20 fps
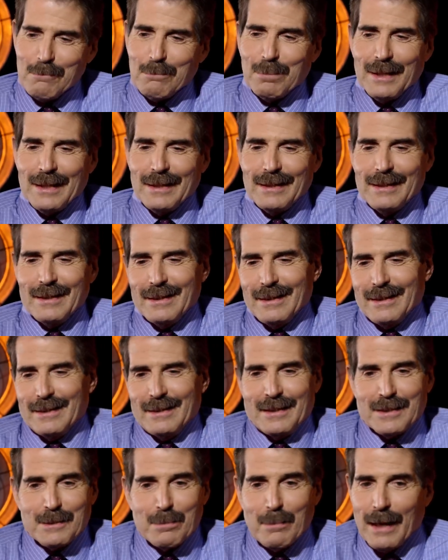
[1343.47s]
But
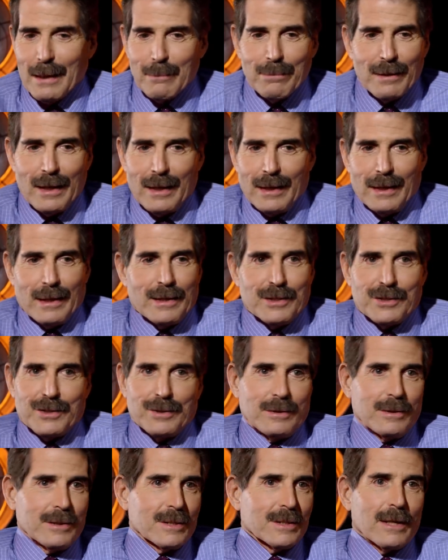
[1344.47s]
it's my body. I
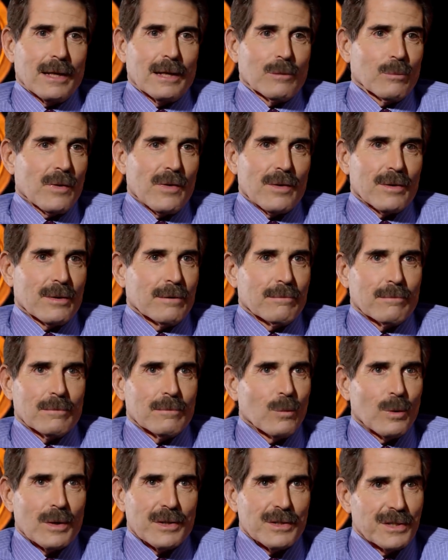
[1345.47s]
should decide whether to
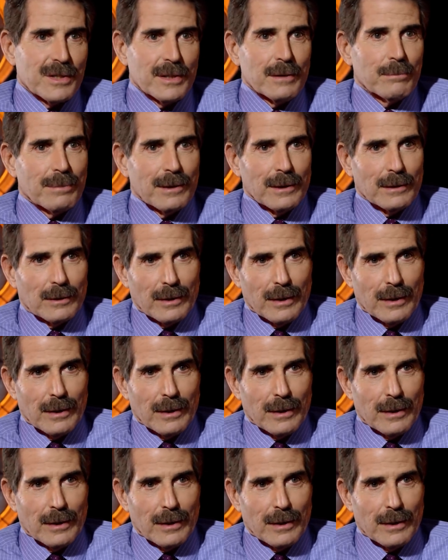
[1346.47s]
wear a seatbelt.